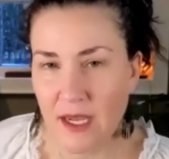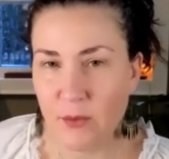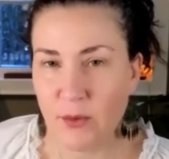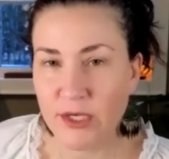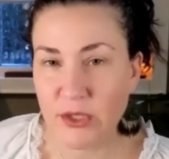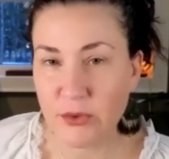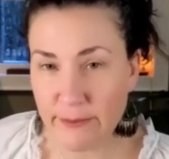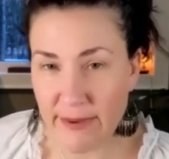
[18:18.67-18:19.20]
And
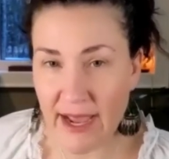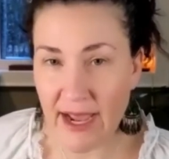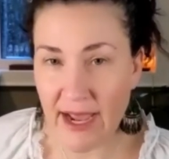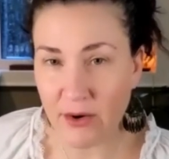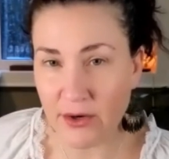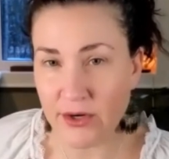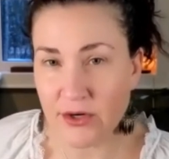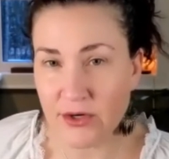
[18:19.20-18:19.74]
when you
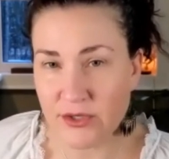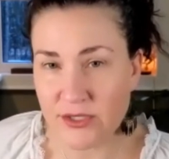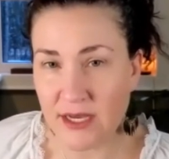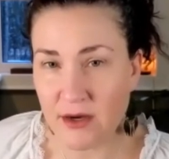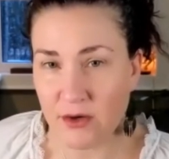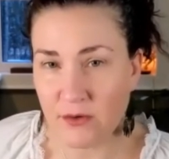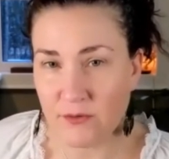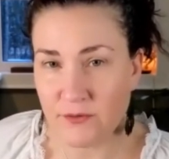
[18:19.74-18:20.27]
empower
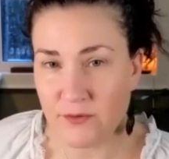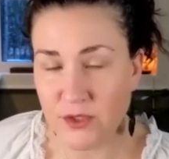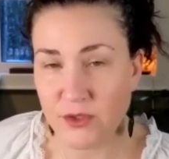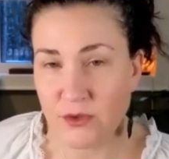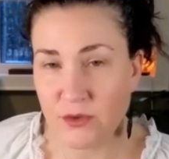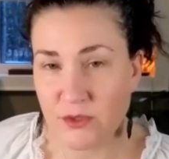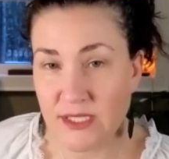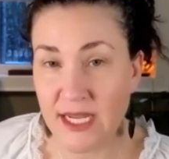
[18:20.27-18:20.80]
yourself
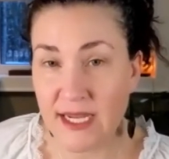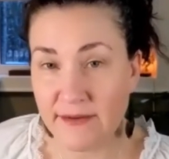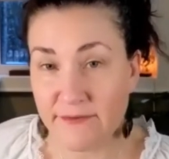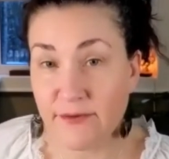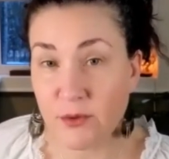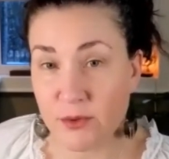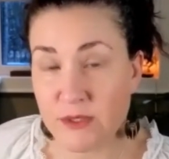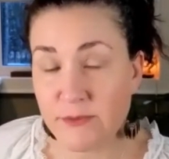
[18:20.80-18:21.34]
to take
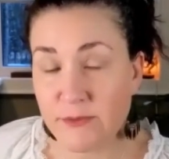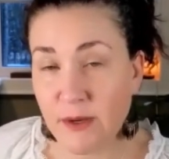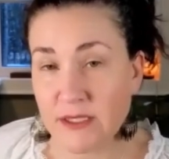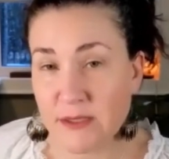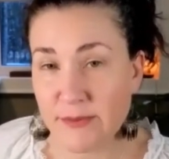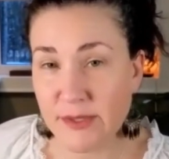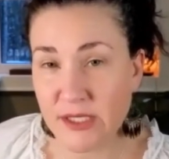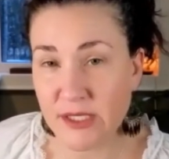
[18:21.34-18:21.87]
full
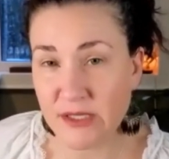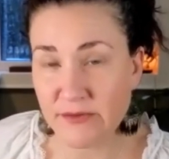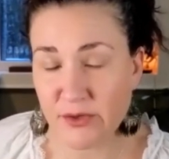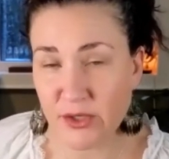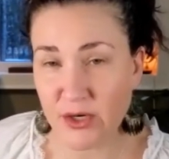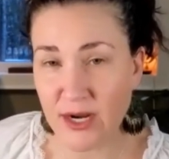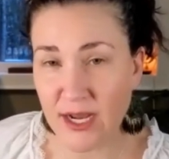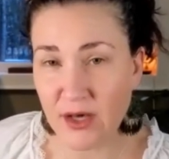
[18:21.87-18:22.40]
responsibility for
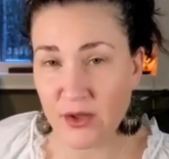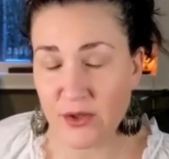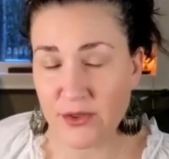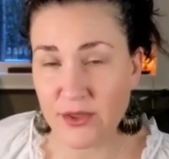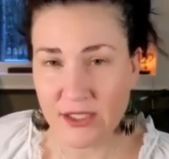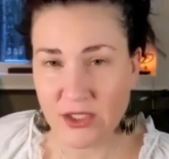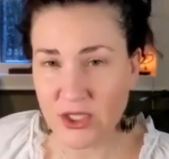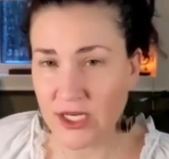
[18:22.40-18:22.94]
your health,
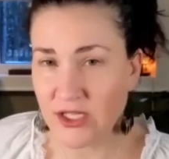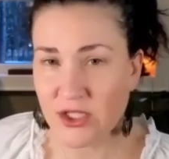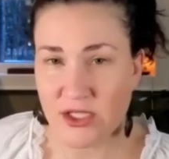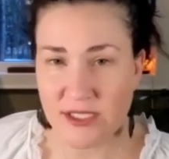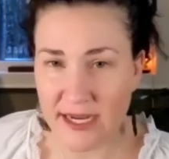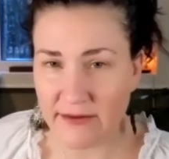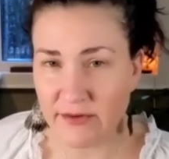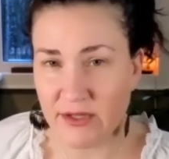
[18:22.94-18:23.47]
it
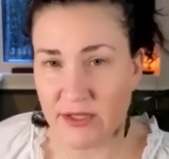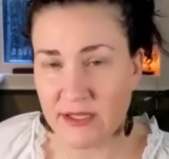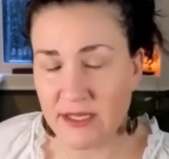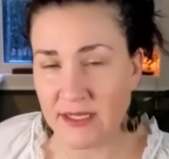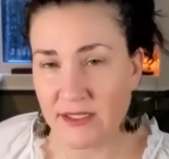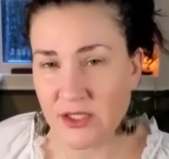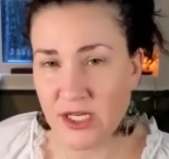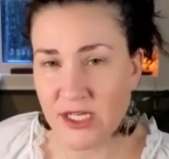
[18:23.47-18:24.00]
changes
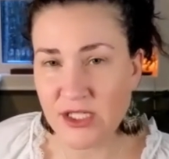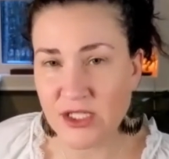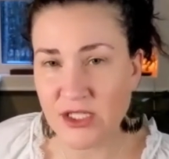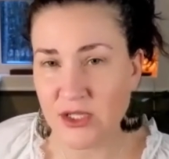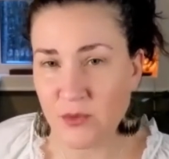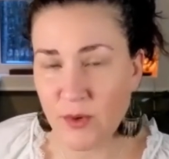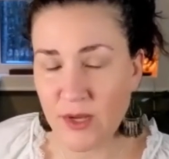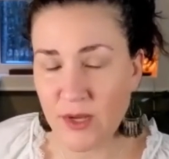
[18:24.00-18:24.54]
everything. It
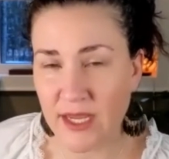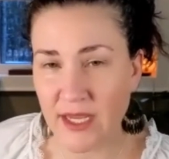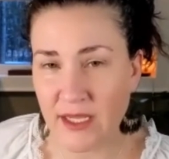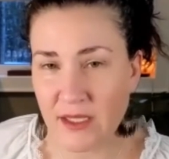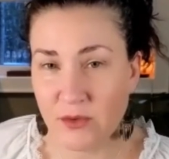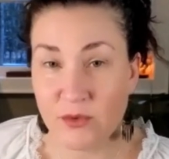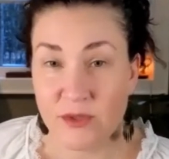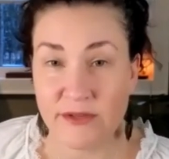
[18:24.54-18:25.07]
changes the way
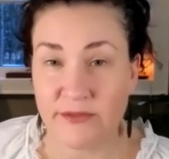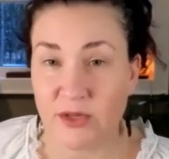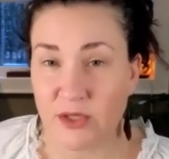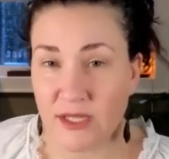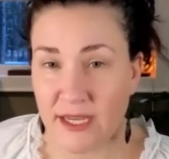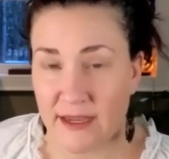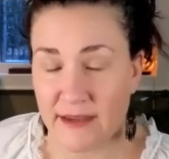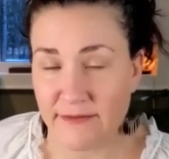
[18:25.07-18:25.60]
you live your
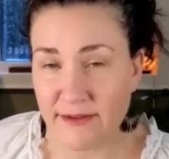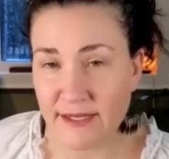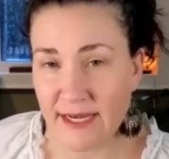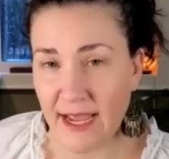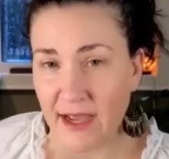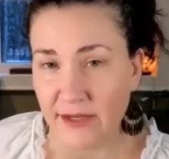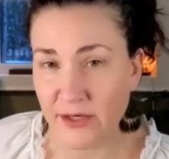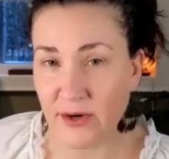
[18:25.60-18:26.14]
life
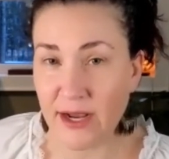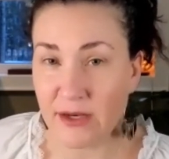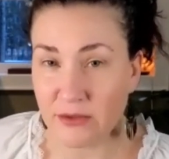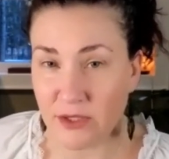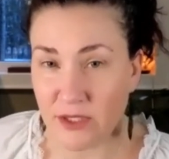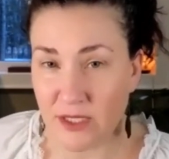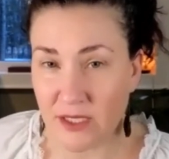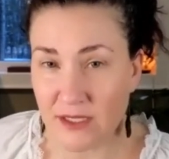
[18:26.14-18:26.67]
and your
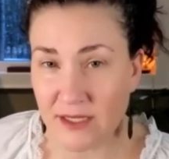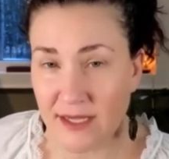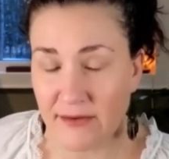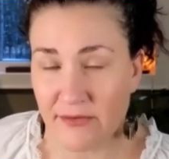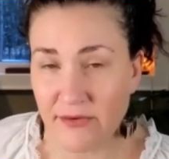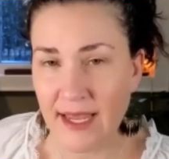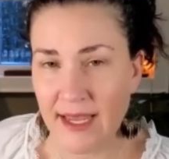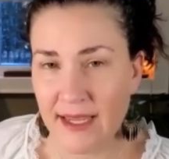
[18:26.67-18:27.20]
outlook on
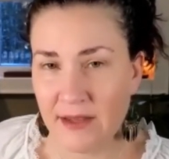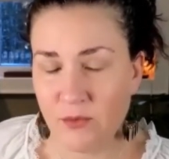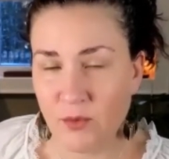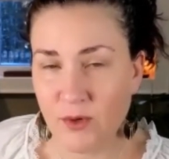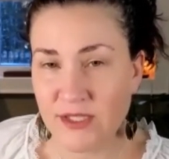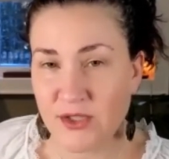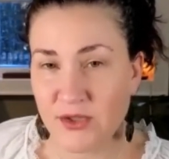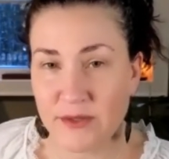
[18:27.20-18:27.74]
life. And
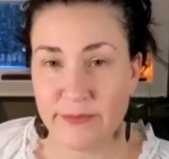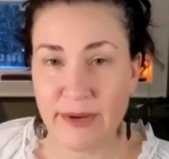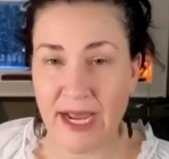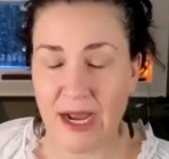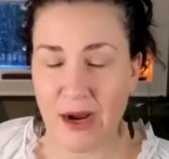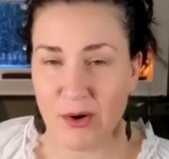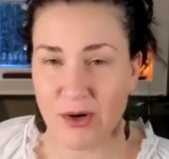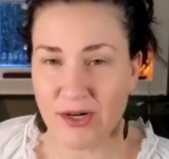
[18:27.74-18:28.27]
once you're
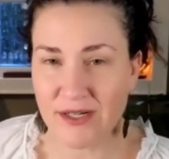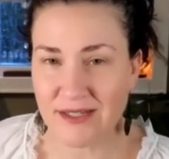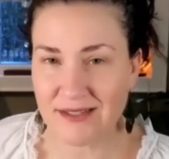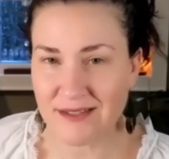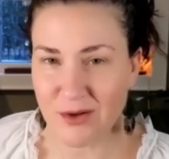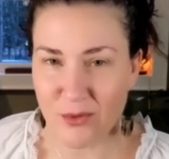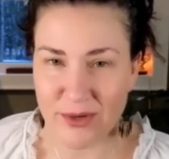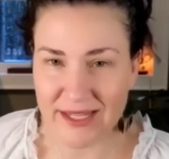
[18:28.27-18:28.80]
empowered,
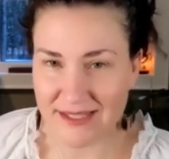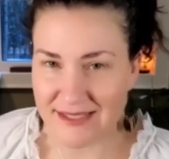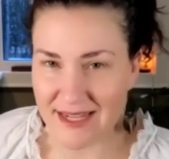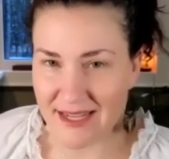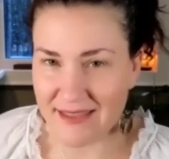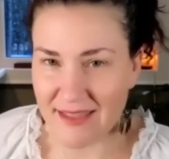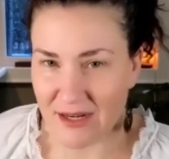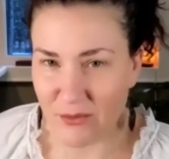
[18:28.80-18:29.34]
no one can
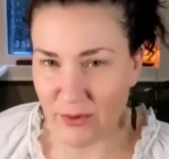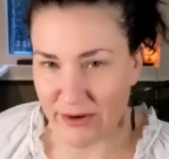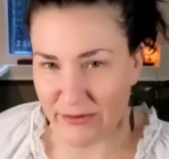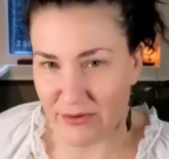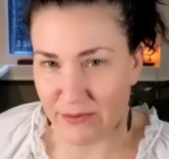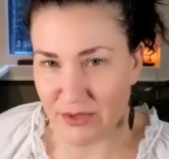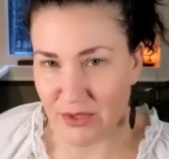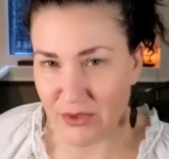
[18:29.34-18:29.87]
take that away
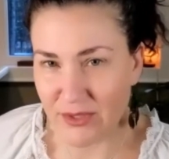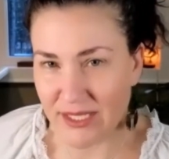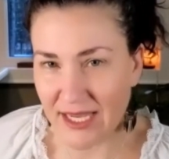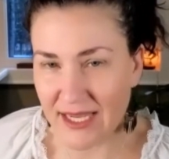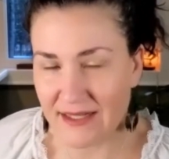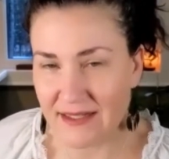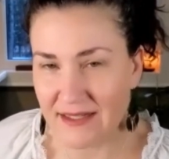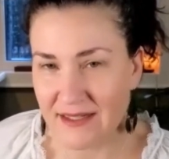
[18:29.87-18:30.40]
from you
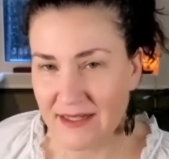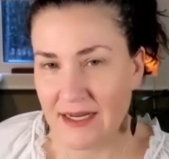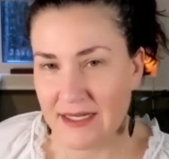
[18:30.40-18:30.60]
again.